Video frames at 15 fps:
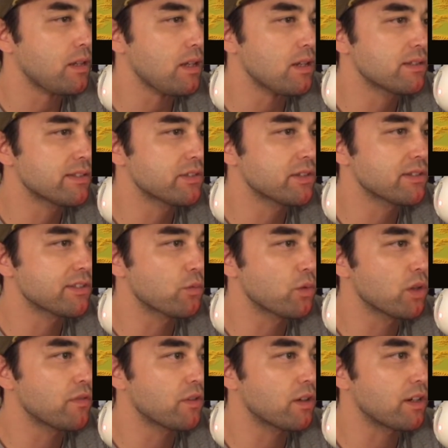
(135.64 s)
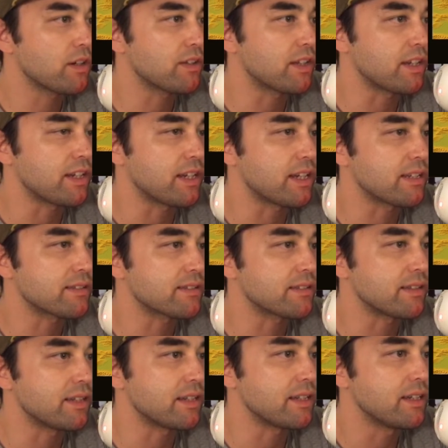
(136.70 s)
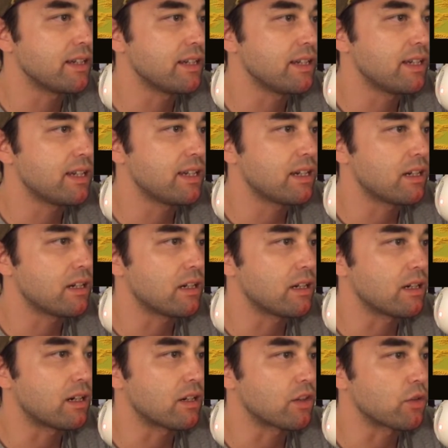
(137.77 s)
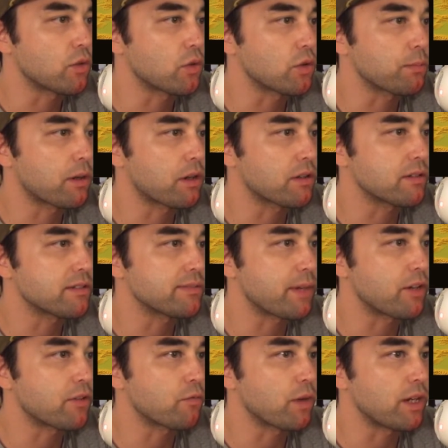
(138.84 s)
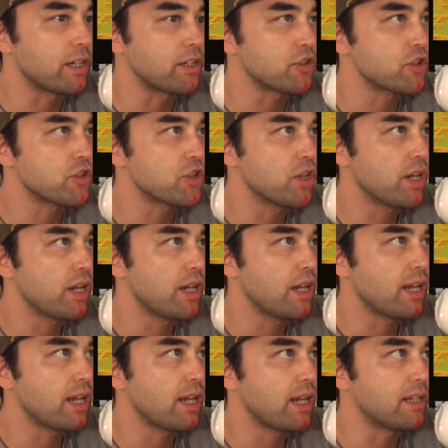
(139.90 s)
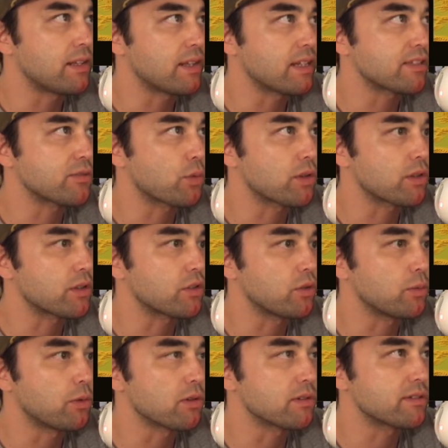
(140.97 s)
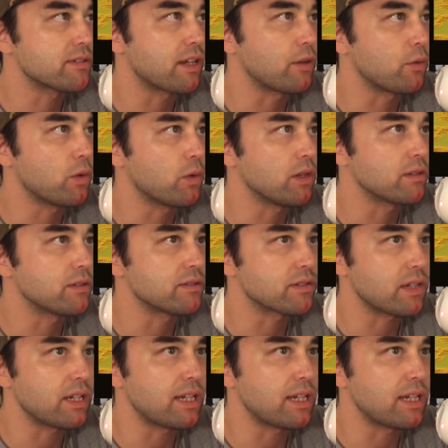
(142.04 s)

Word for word: So there's a river here that you can't see, uh, on the northern part of this mountain range, and that's where the Tolbor site was.